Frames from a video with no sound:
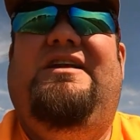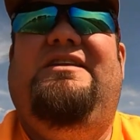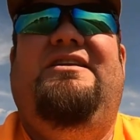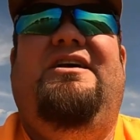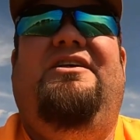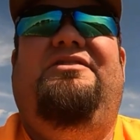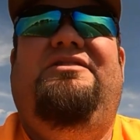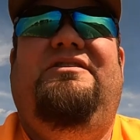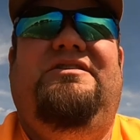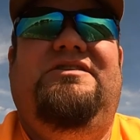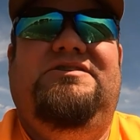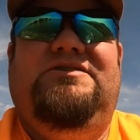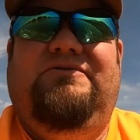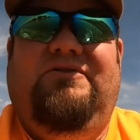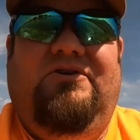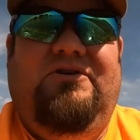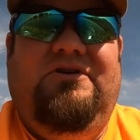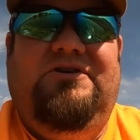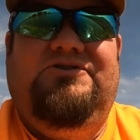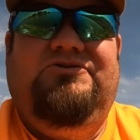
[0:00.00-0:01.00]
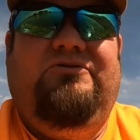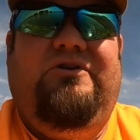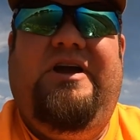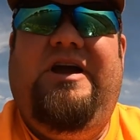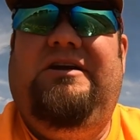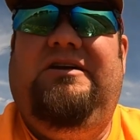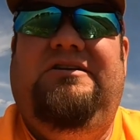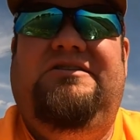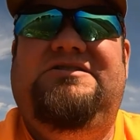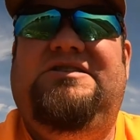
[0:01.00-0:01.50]
nothing as far as
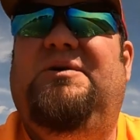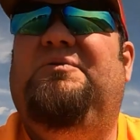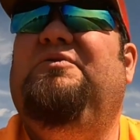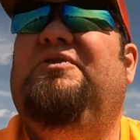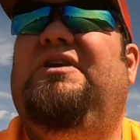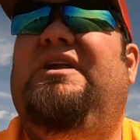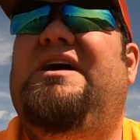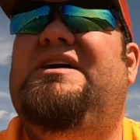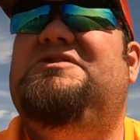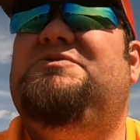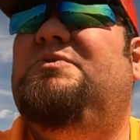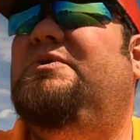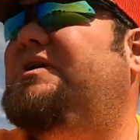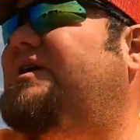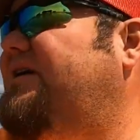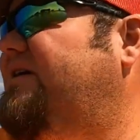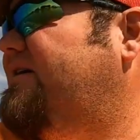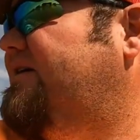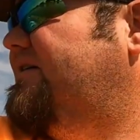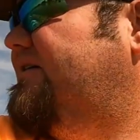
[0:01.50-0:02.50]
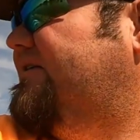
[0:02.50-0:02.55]
rain except for last week.